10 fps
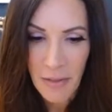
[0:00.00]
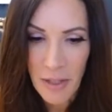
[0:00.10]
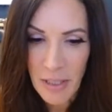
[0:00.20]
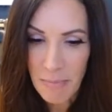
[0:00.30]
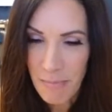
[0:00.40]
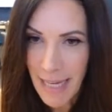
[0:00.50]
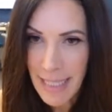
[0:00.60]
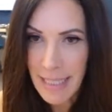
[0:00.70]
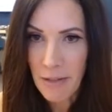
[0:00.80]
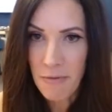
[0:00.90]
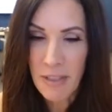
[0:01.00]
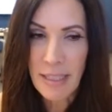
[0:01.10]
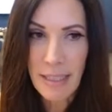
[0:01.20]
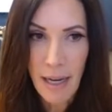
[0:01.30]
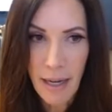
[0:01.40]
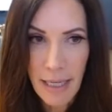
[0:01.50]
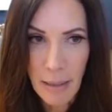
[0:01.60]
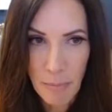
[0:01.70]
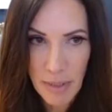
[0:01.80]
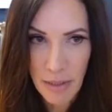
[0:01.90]
There's many different
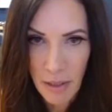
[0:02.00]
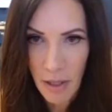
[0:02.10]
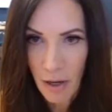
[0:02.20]
types